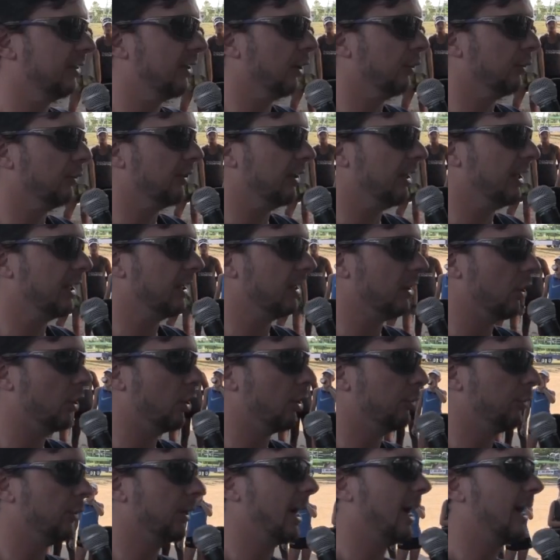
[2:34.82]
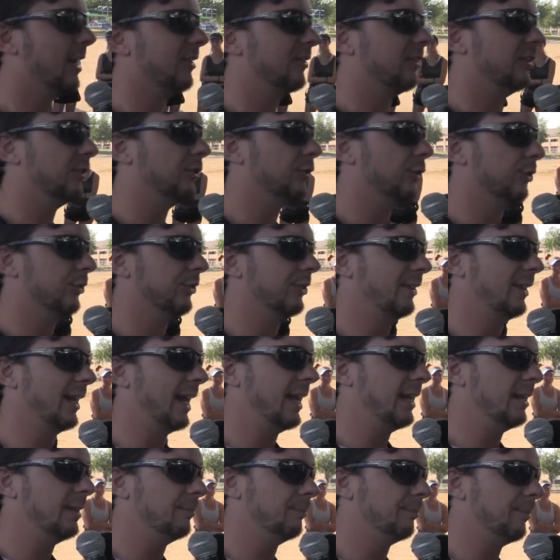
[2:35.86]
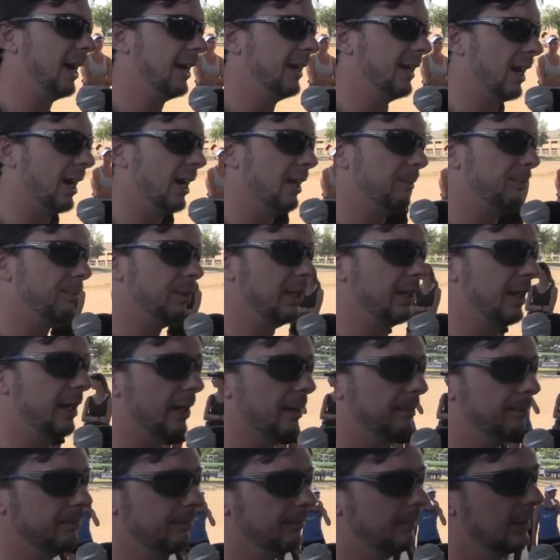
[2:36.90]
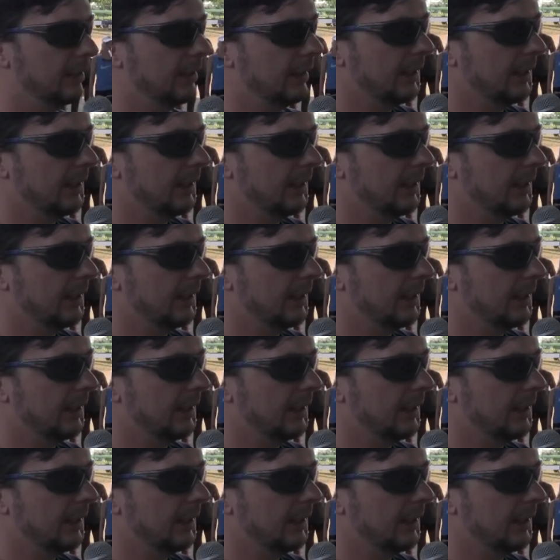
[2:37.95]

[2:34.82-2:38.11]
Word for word: those in on Regatta Central tonight by 9 p.m.